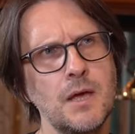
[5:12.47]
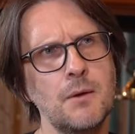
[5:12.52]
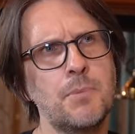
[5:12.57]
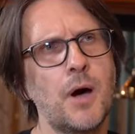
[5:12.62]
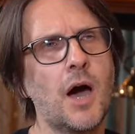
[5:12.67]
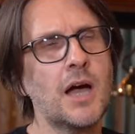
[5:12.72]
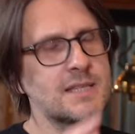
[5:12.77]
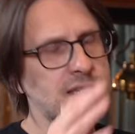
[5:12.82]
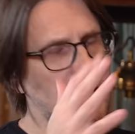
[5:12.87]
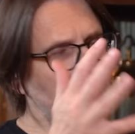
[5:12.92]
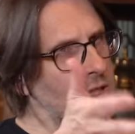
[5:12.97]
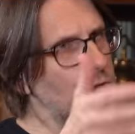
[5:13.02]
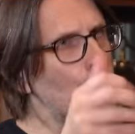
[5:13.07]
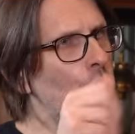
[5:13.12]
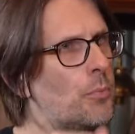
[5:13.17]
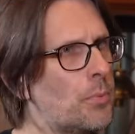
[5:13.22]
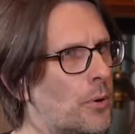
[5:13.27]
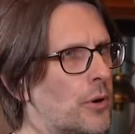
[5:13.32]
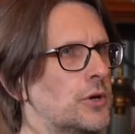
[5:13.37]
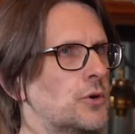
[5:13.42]
But I take
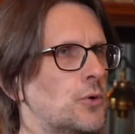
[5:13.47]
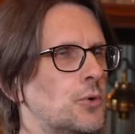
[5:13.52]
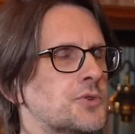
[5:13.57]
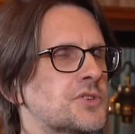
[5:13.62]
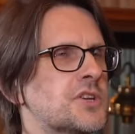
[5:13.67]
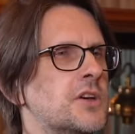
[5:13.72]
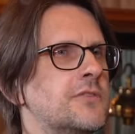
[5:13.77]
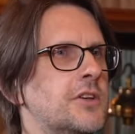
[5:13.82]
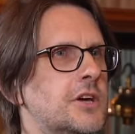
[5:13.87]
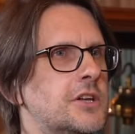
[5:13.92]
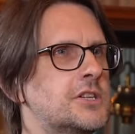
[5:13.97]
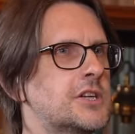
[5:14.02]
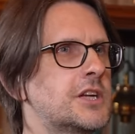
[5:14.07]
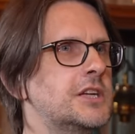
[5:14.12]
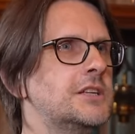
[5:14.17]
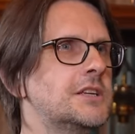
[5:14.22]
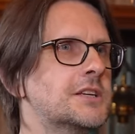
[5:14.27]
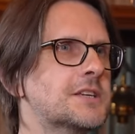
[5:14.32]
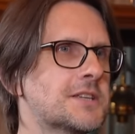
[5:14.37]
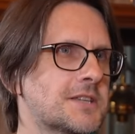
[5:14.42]
your point also that a
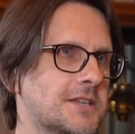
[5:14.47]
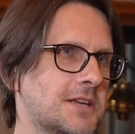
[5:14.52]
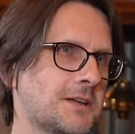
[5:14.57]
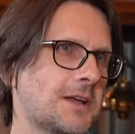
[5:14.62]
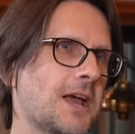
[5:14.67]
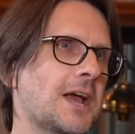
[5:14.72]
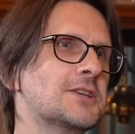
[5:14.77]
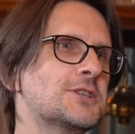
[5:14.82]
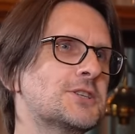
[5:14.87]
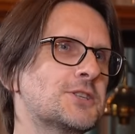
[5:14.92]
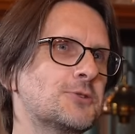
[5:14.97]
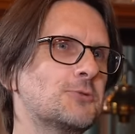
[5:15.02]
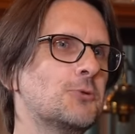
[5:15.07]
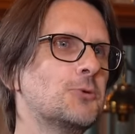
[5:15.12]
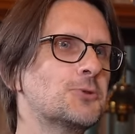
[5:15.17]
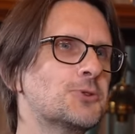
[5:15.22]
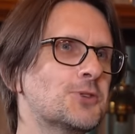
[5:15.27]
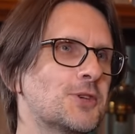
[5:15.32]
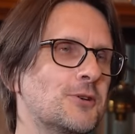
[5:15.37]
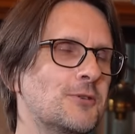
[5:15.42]
genius has to
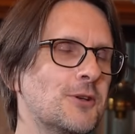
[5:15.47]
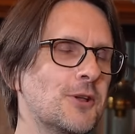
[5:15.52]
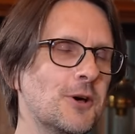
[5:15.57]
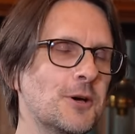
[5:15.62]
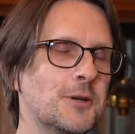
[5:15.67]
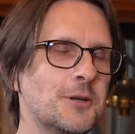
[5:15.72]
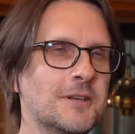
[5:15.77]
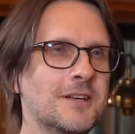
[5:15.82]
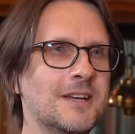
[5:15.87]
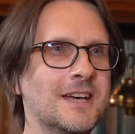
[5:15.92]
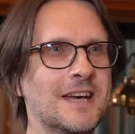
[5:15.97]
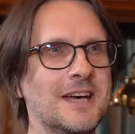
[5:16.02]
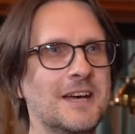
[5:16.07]
also learn